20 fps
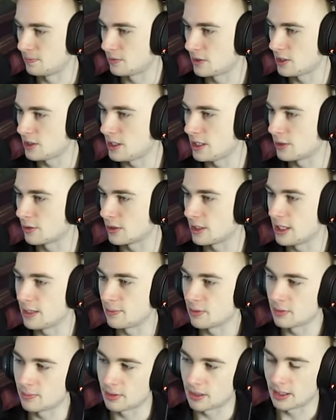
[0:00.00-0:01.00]
Secret
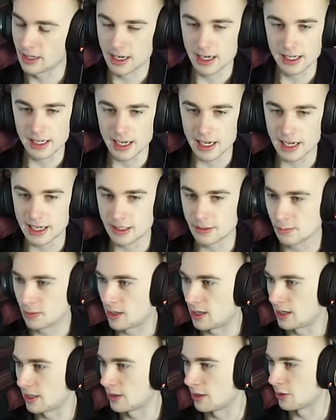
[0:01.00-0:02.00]
Keeper, but I, I had to
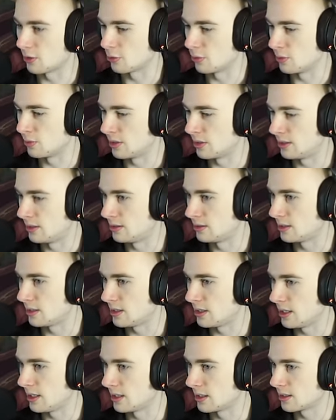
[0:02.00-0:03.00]
block the 3-1, I
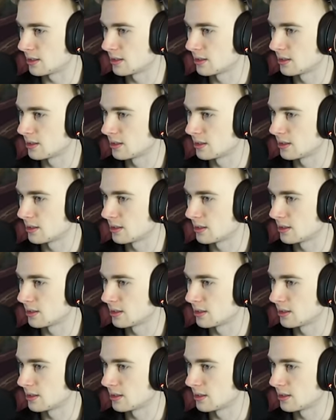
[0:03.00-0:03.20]
think.